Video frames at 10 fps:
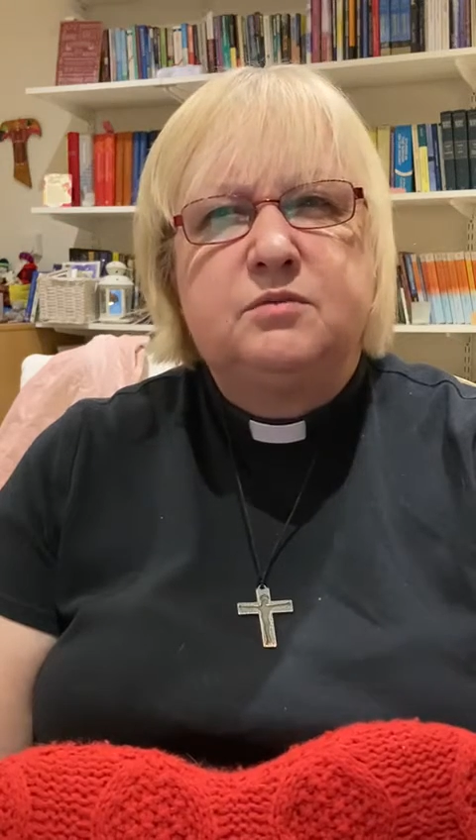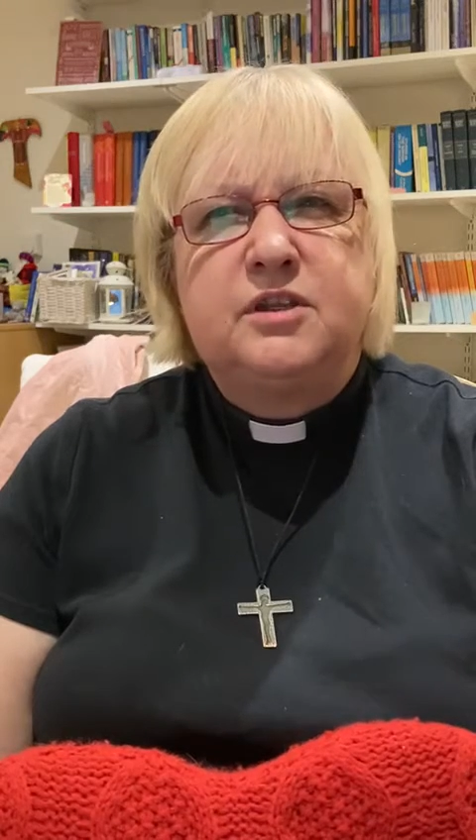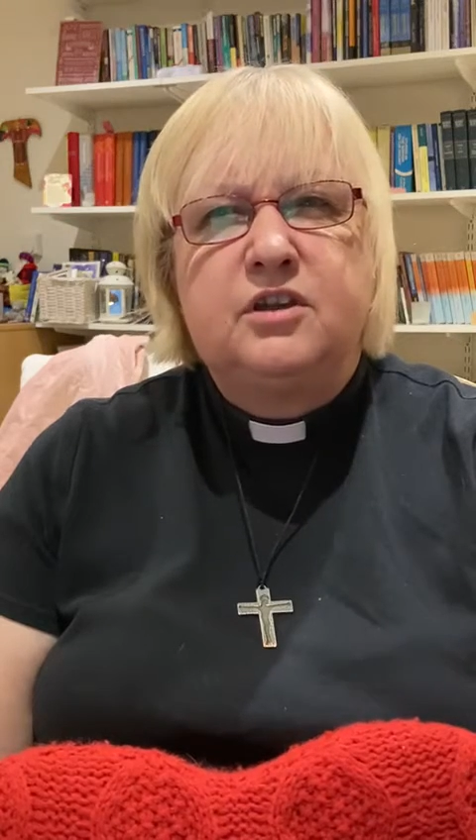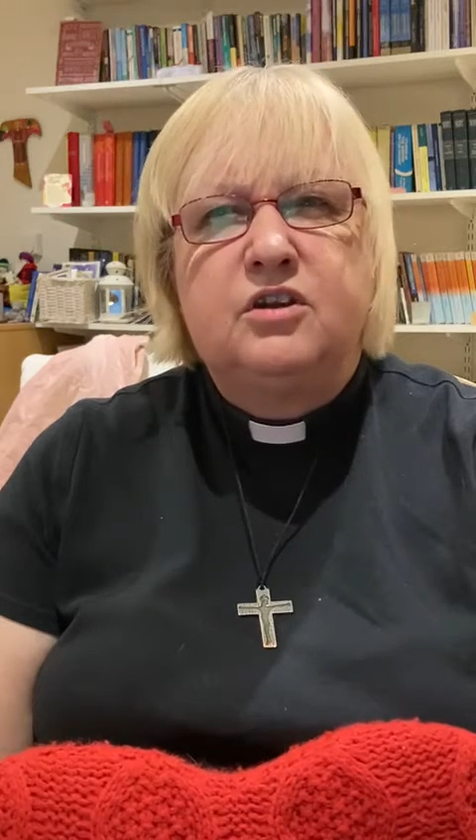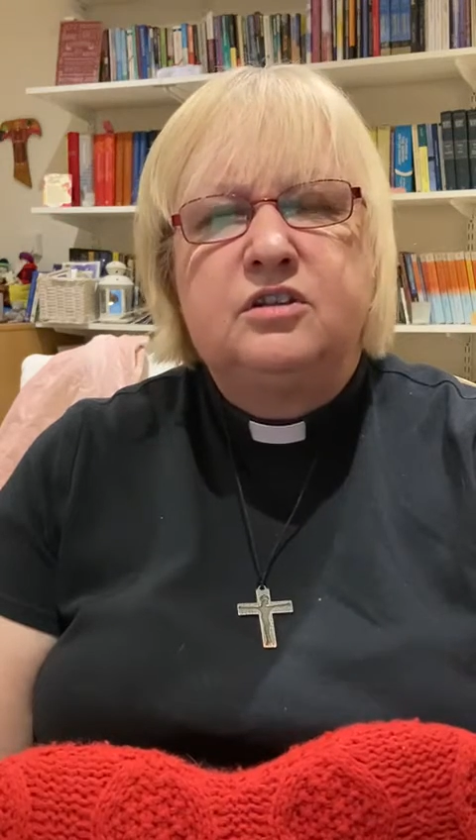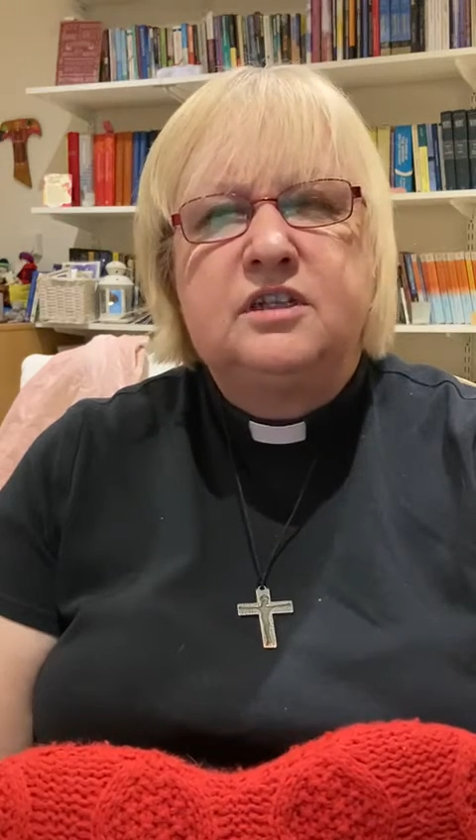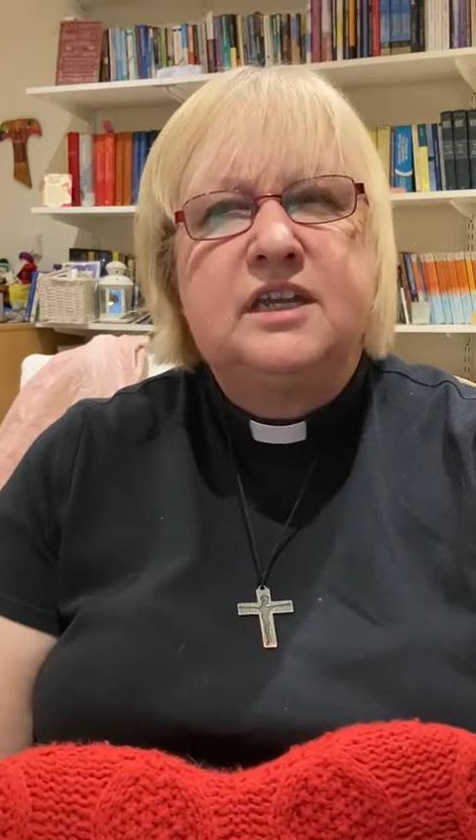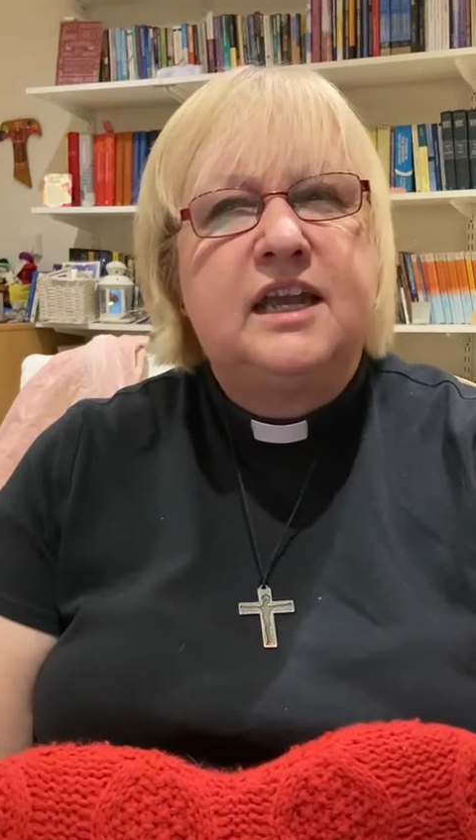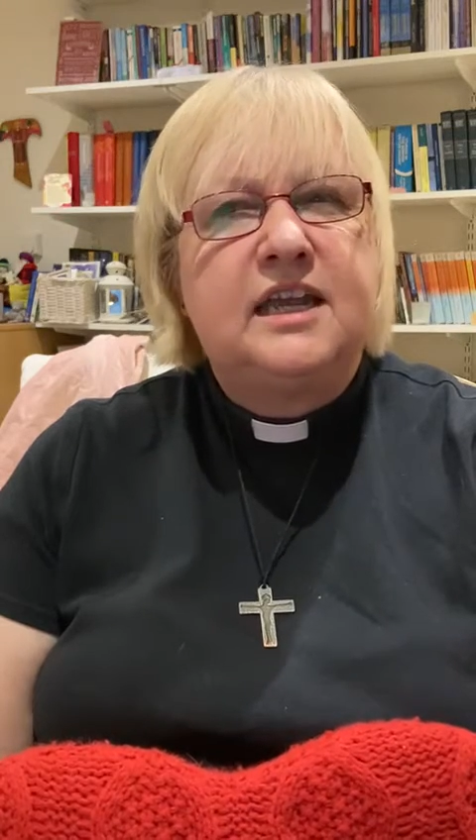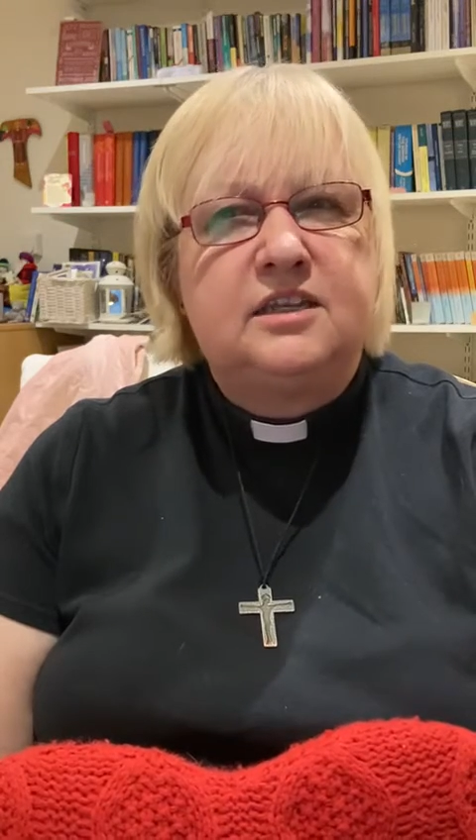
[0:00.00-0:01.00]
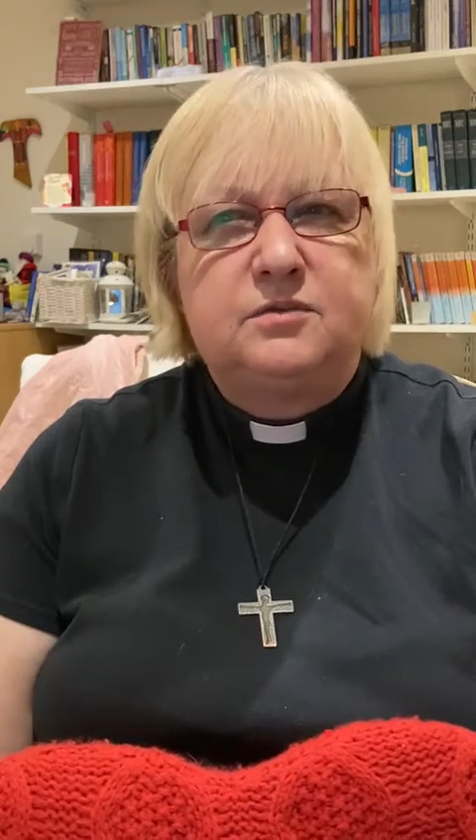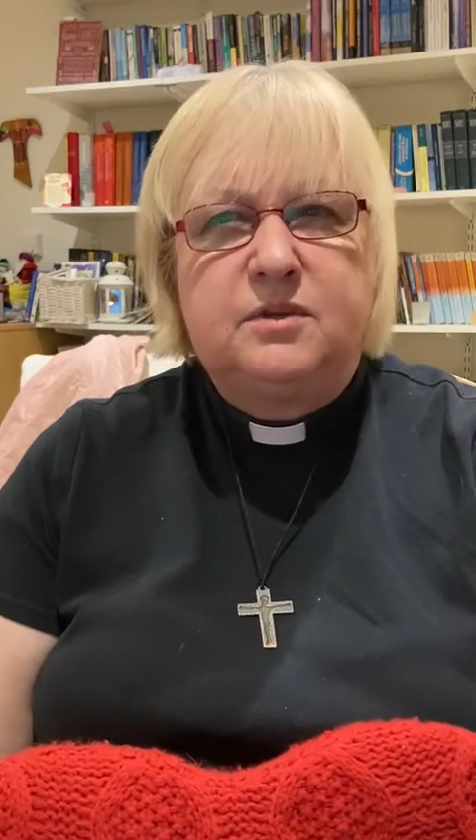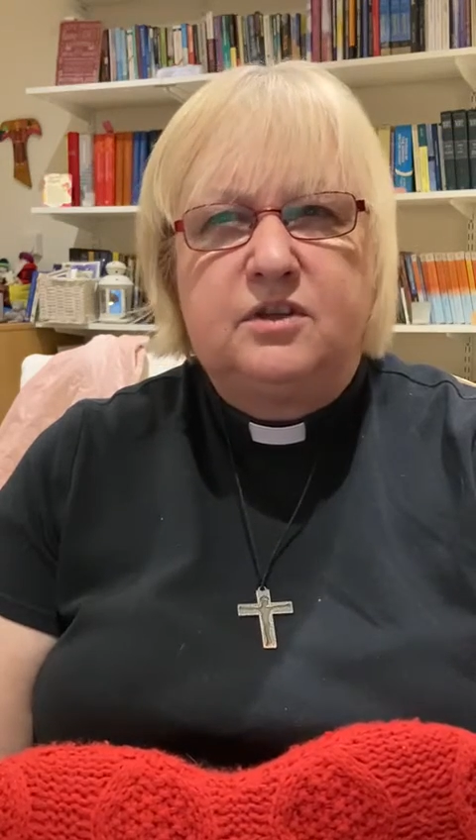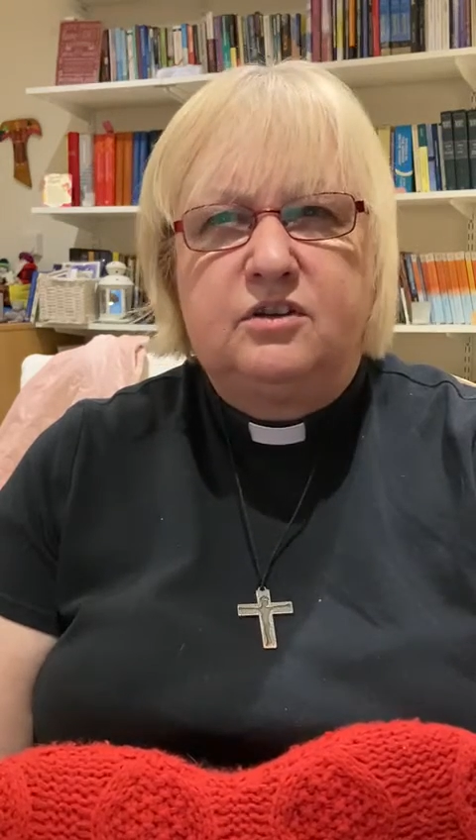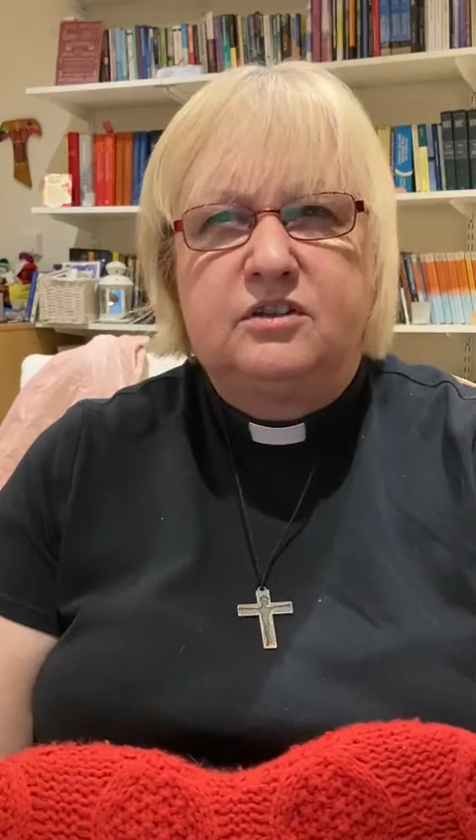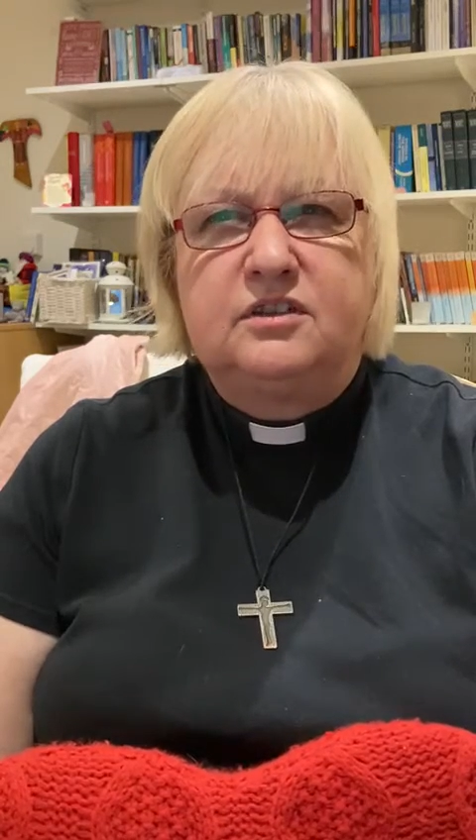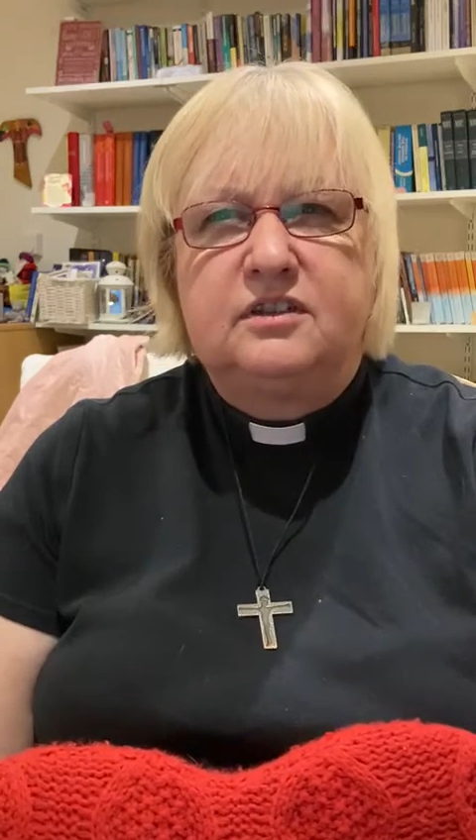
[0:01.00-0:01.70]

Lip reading: with God and it ends with God.